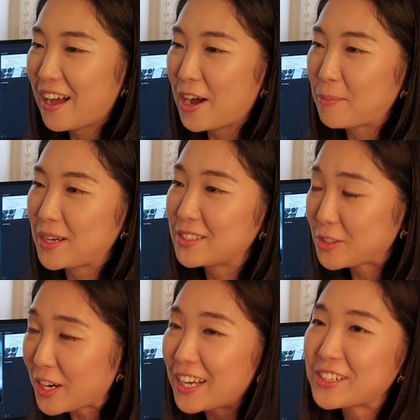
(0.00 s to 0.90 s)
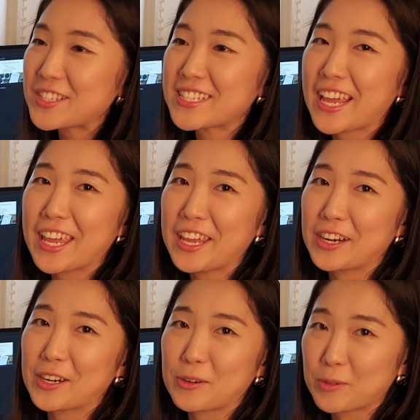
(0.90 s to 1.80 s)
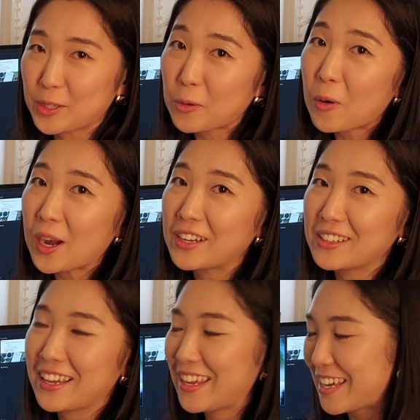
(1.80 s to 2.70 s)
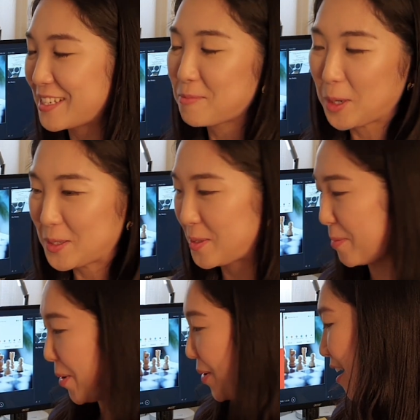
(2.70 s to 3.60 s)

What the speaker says: I try to stay here really quietly as possible.